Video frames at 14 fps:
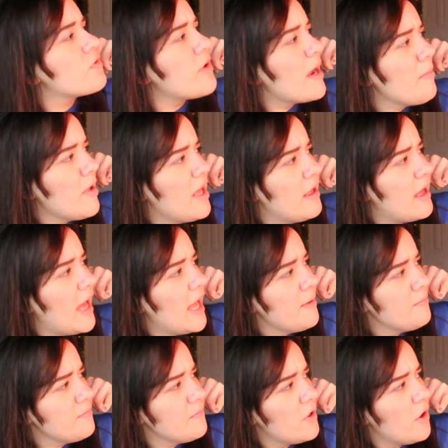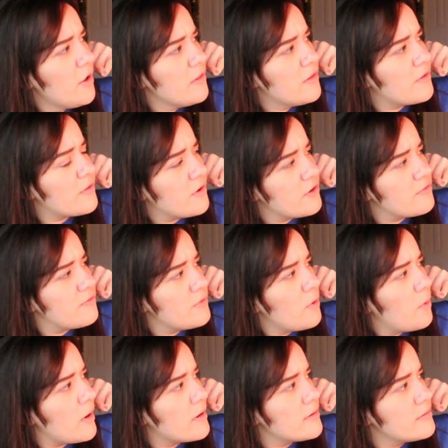Grandma, I'm on the 3rd
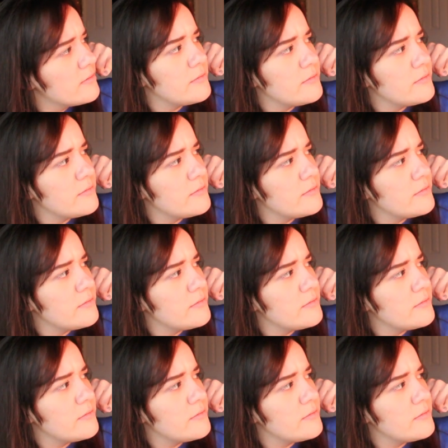floor.